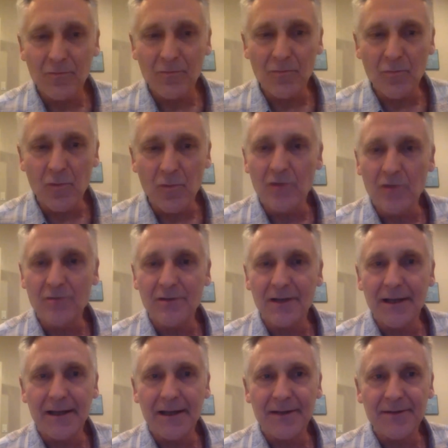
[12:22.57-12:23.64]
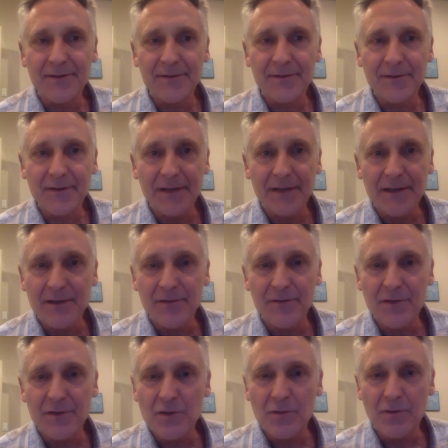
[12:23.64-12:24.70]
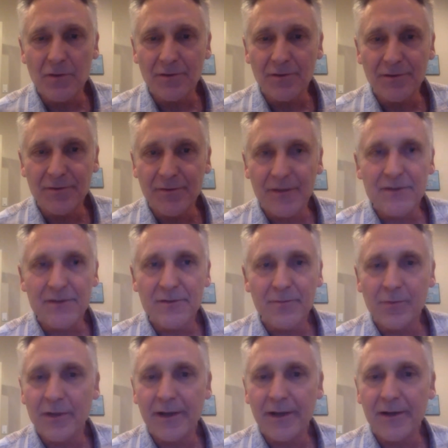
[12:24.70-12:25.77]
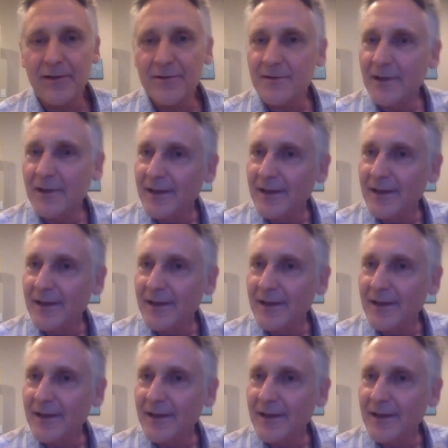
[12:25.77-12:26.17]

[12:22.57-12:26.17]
world class individual defensive players.